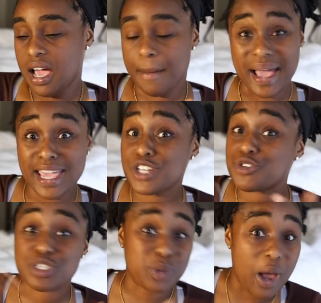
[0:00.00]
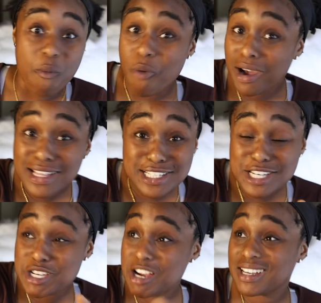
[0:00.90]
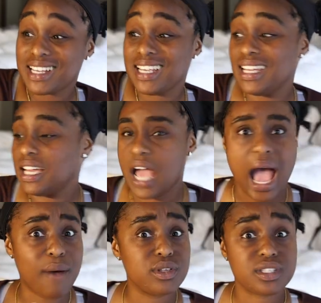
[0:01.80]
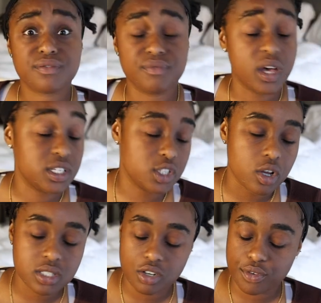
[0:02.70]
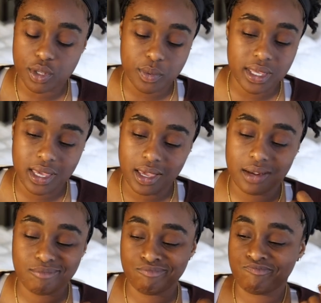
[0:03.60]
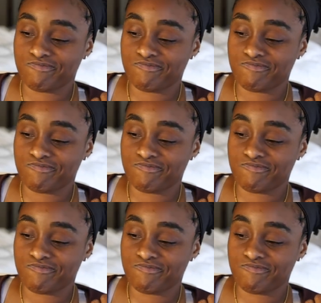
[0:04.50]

My interest, what I want, is a journey. I was assaulted over the weekend.